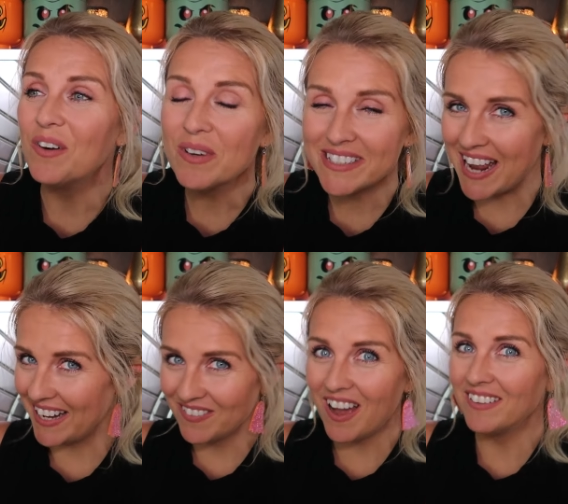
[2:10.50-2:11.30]
almost nine
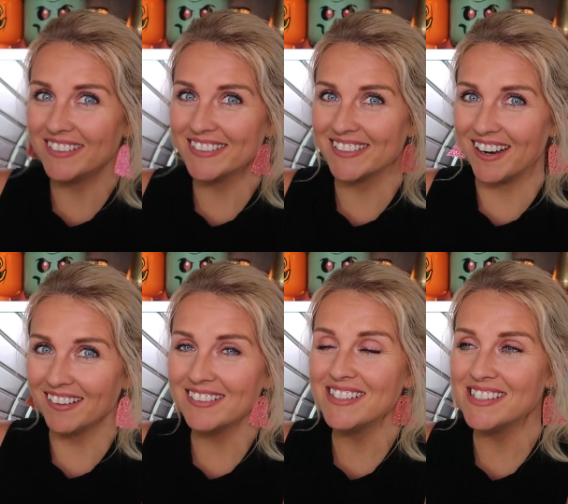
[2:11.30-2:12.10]
thousand five hundred
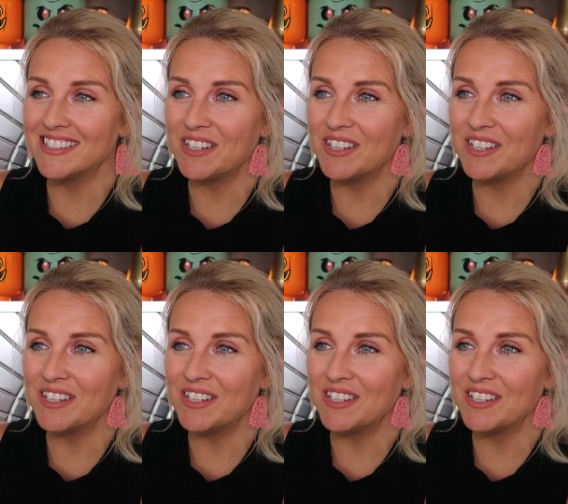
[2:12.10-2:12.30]
dollars.